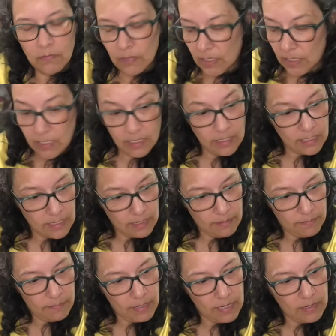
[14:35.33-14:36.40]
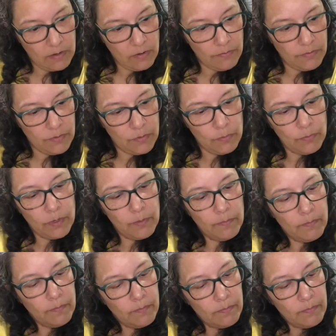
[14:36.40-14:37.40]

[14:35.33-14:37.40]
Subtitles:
Getting that paint off of the rim.